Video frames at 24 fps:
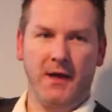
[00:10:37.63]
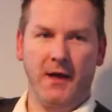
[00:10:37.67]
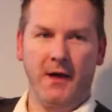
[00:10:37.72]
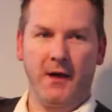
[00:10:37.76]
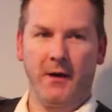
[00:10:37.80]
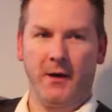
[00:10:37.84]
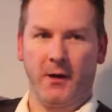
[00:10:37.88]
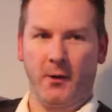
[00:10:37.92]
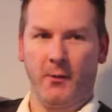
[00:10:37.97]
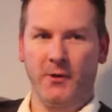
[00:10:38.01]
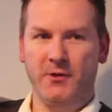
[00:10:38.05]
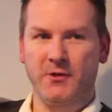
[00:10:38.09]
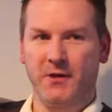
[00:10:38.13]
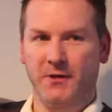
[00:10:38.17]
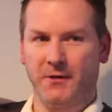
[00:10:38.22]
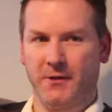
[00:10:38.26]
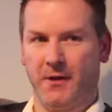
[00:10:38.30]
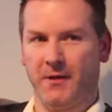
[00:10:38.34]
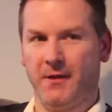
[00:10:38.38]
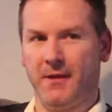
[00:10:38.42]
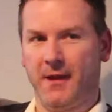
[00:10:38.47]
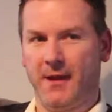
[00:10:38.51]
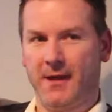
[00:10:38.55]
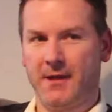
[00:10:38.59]
that, or I wish I'd
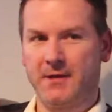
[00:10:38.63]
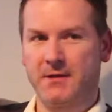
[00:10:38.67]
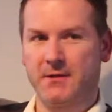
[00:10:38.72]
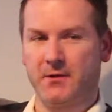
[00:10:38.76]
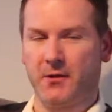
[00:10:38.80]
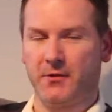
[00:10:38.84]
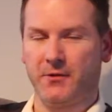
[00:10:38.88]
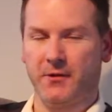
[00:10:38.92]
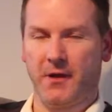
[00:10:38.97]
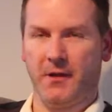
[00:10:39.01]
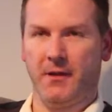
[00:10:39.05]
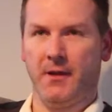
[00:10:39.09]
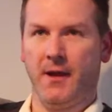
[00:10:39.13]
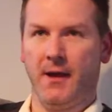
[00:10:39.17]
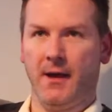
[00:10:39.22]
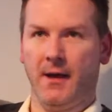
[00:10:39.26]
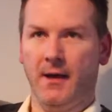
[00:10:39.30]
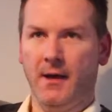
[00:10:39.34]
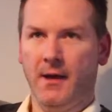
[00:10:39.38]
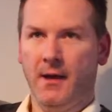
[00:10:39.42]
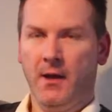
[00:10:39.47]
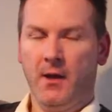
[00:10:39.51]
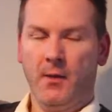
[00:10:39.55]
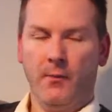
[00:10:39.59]
done this, or done
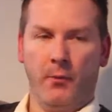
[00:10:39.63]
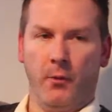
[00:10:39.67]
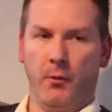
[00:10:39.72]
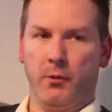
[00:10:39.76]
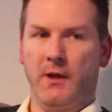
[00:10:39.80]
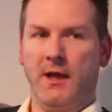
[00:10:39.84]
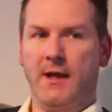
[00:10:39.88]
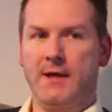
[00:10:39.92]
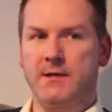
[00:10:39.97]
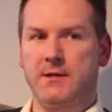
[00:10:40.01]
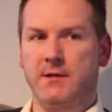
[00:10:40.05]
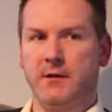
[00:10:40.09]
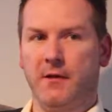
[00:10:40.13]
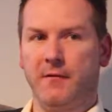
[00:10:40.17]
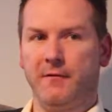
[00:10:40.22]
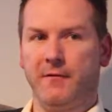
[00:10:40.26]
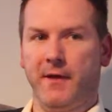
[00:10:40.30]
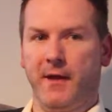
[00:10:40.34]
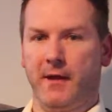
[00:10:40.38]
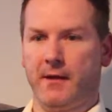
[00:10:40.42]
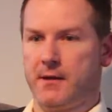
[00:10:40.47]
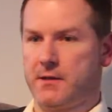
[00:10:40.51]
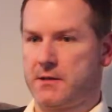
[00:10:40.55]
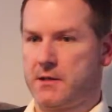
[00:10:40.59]
that. But the last Love
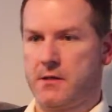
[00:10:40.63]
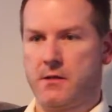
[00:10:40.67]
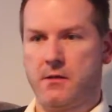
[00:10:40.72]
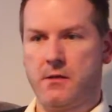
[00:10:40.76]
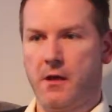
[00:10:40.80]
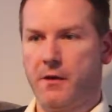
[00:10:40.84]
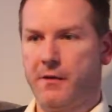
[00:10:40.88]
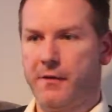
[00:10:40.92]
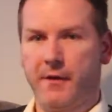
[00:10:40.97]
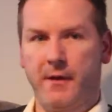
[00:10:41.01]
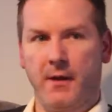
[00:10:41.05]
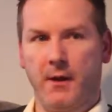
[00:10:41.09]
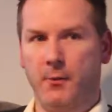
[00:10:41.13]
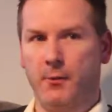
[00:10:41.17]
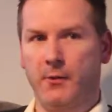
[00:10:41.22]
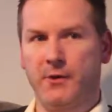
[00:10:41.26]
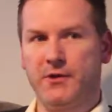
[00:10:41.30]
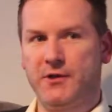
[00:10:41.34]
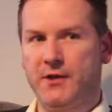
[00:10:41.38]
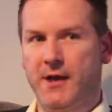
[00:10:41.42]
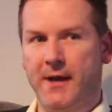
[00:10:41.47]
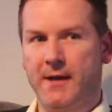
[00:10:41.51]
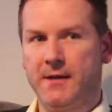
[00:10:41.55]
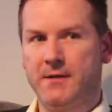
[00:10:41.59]
Letter, there's nothing I
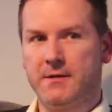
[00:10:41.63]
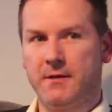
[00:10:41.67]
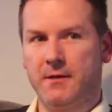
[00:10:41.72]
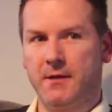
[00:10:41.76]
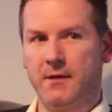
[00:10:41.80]
would change